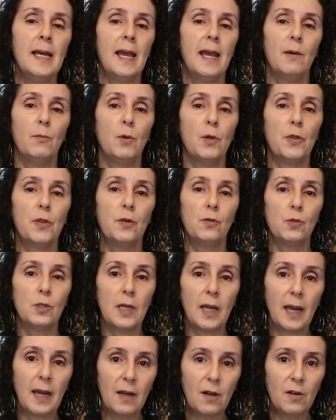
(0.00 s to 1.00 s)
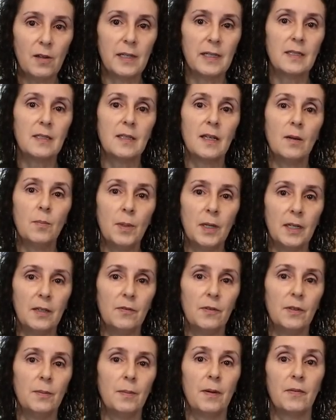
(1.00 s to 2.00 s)
and with those carrots some of
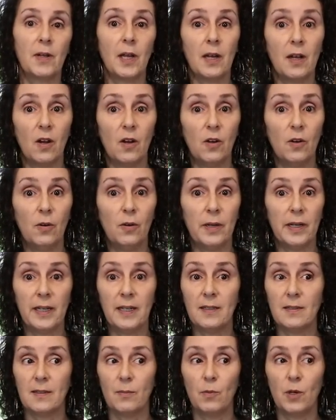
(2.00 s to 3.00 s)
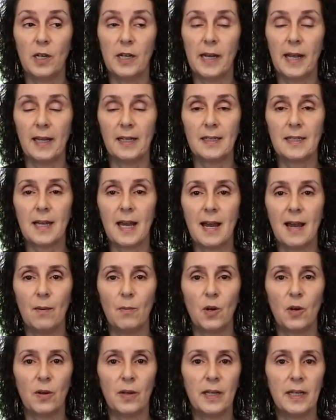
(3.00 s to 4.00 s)
them I've got to hurry because I'm running out of time
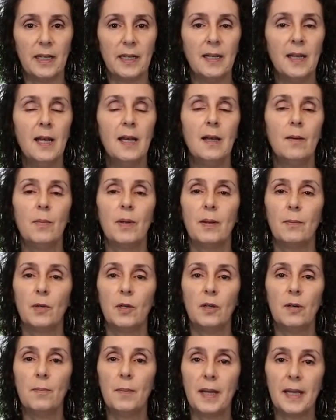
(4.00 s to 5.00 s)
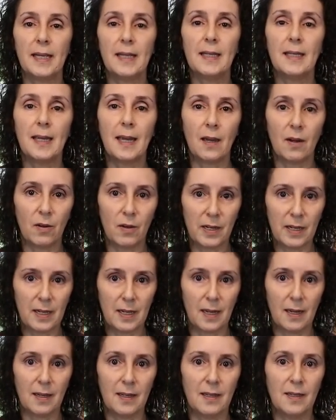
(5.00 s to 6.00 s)
already but I'm going to make a carrot
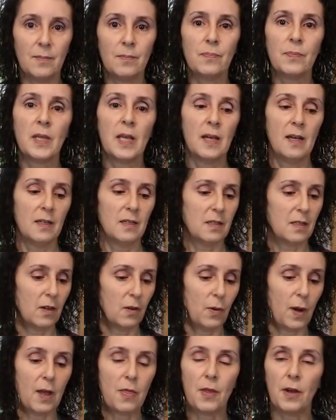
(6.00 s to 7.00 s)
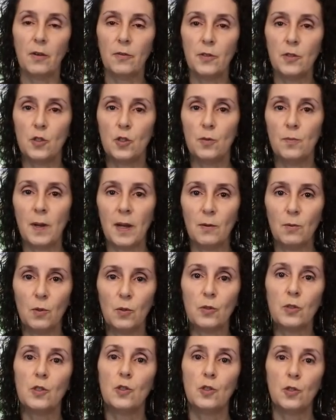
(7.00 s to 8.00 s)
cake so I thought that you might
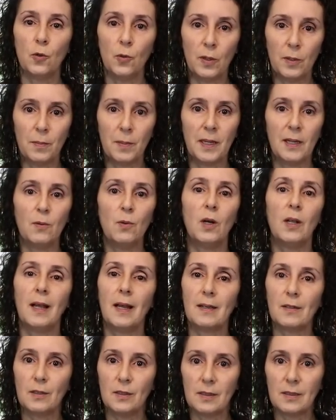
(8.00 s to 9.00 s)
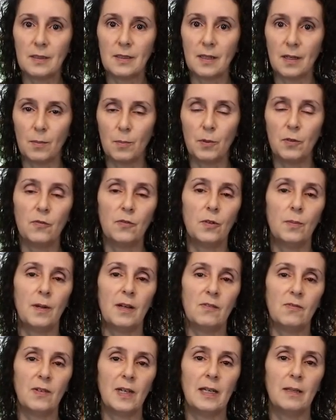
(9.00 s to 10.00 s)
want to join me while I cook supper for
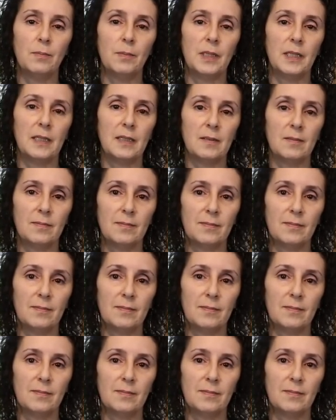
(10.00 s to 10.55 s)
my family.